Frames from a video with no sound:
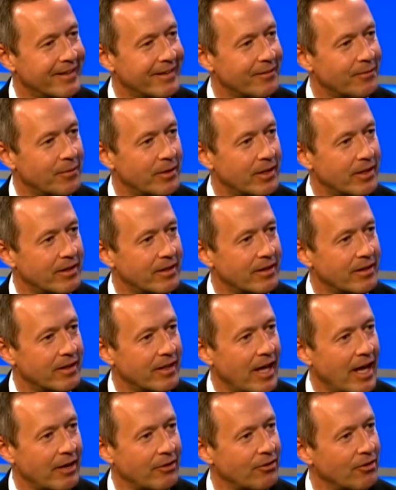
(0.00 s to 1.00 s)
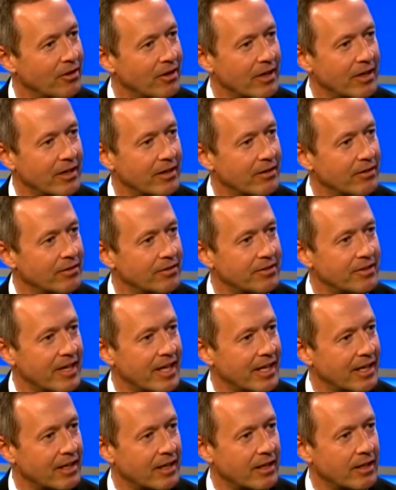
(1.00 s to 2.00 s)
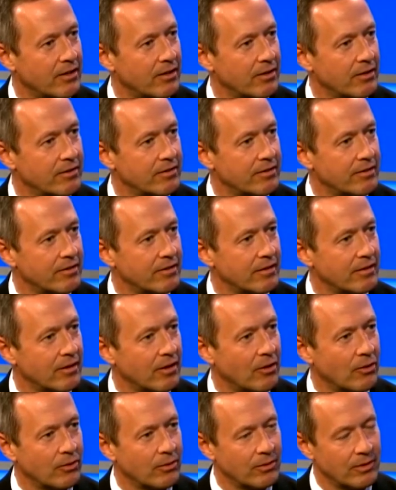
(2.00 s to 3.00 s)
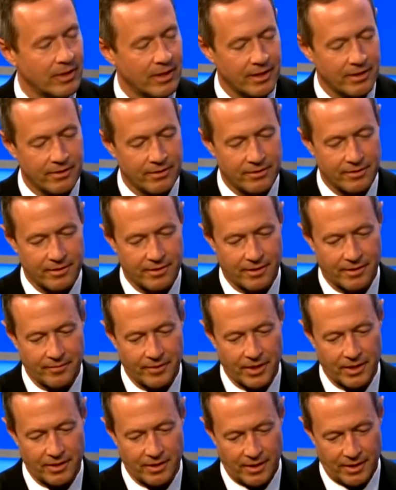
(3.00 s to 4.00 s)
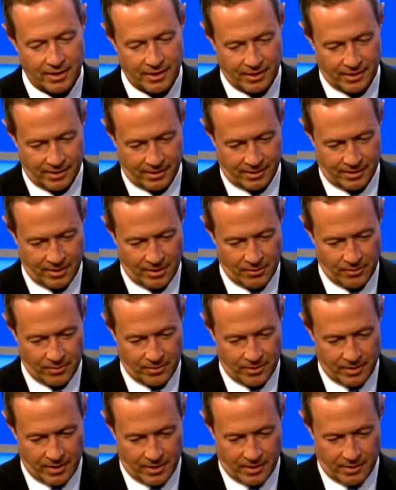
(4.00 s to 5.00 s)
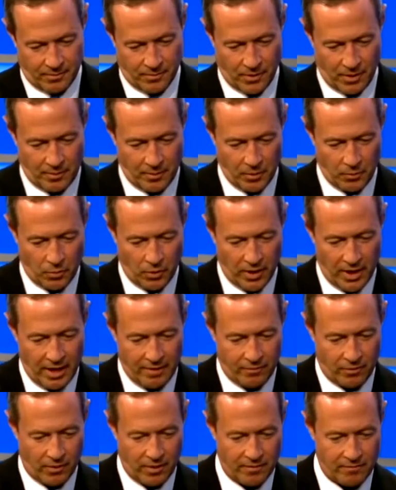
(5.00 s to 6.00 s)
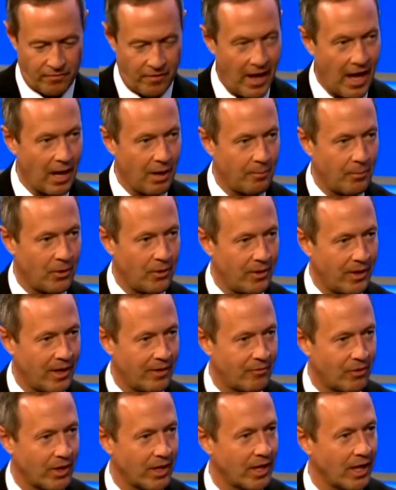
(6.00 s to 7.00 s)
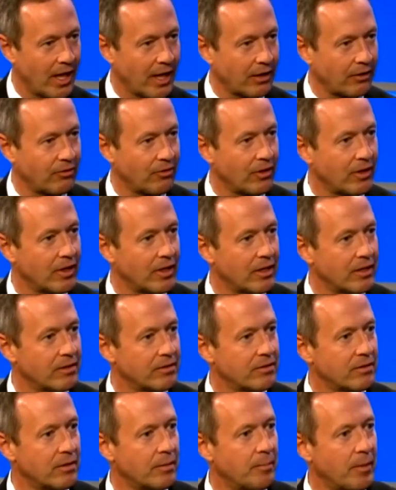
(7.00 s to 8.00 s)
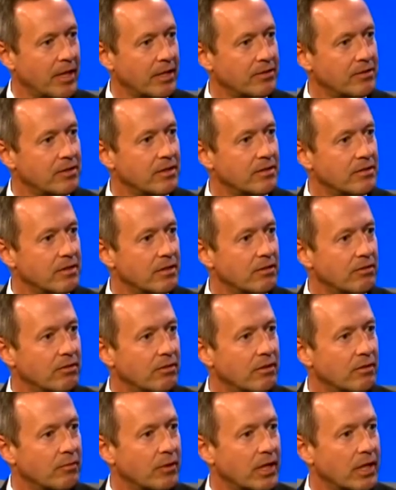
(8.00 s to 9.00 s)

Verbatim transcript: with national leaders, state leaders, local leaders. I mean, no, I mean, we're never infallible. Every election is the best decision we